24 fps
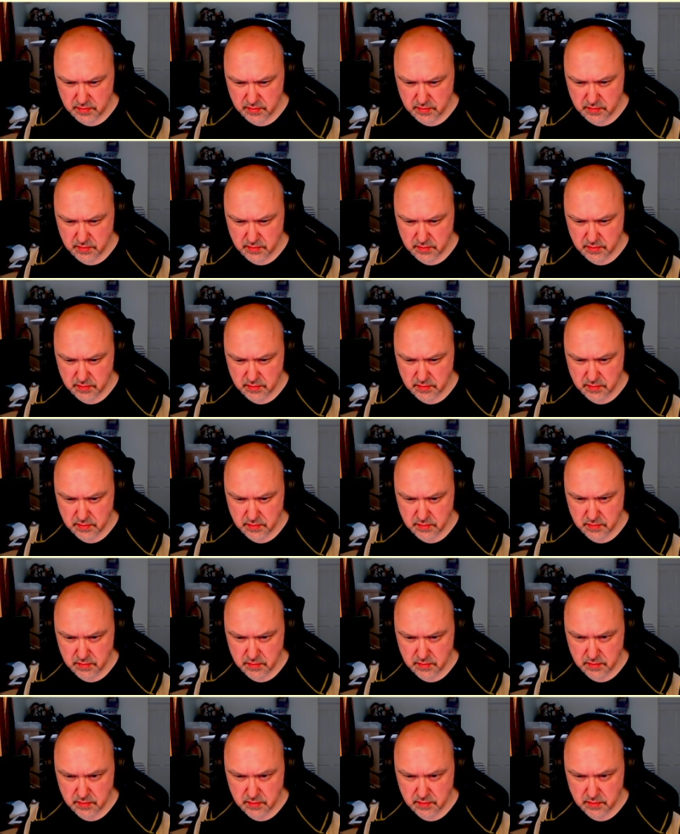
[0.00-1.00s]

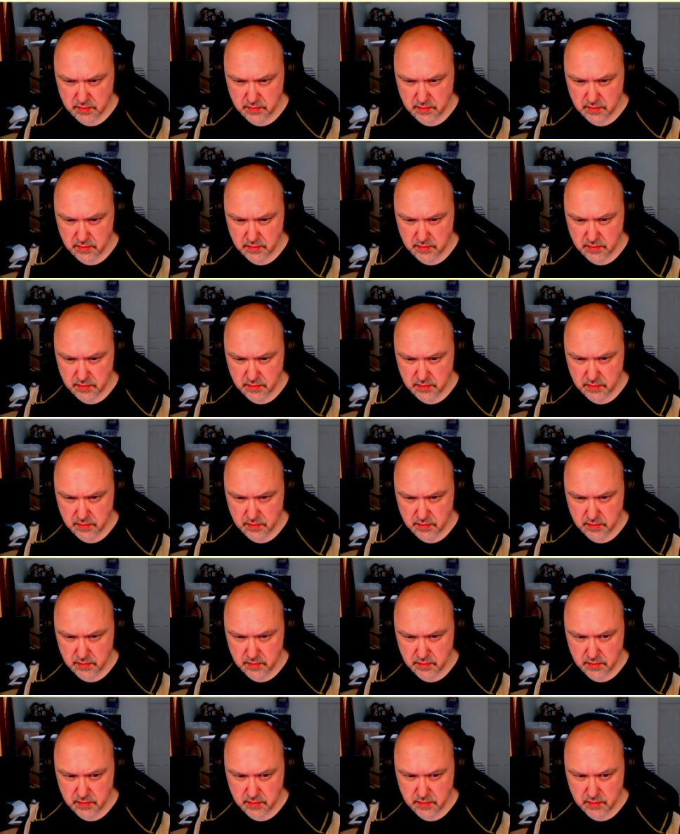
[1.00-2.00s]

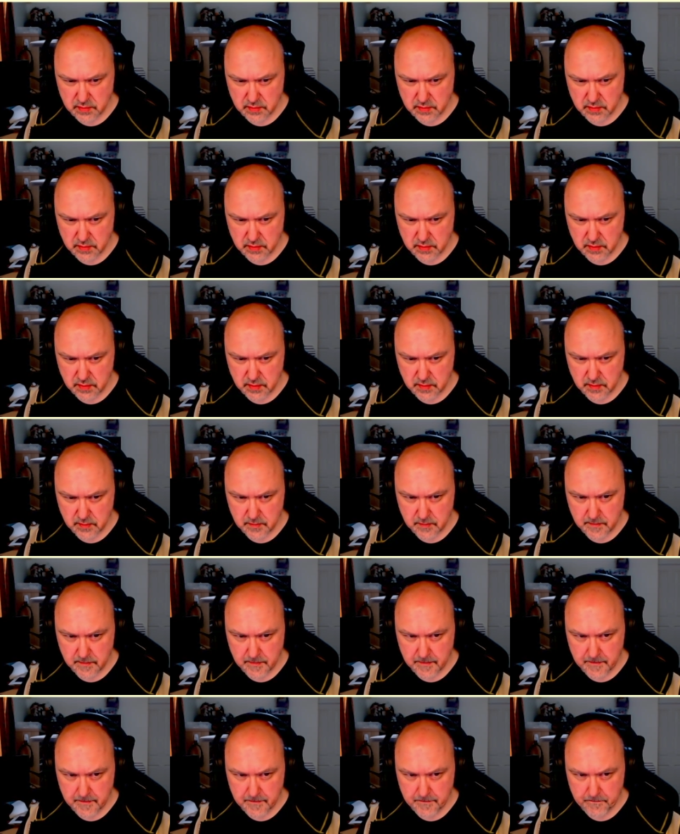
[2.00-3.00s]

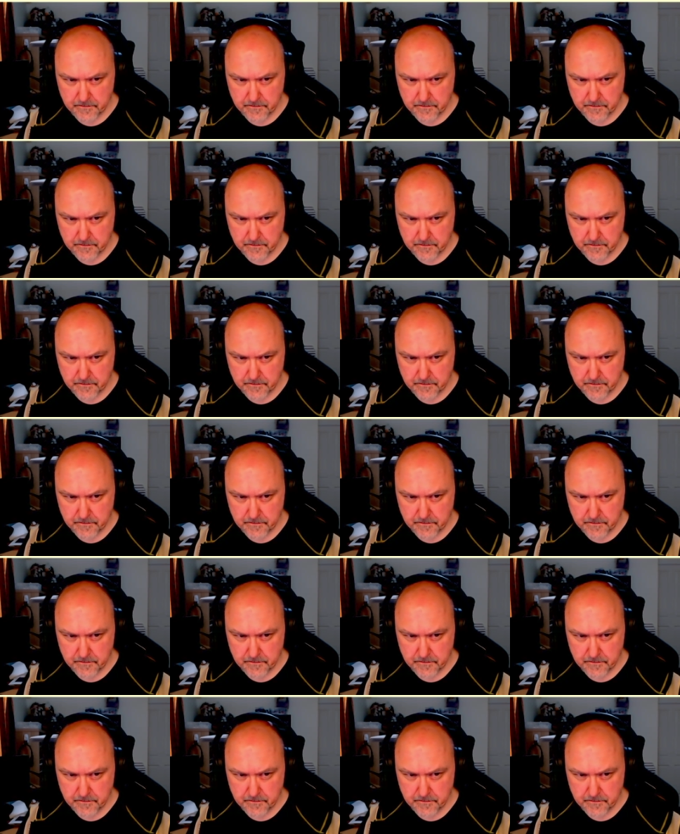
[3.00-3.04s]
(silence)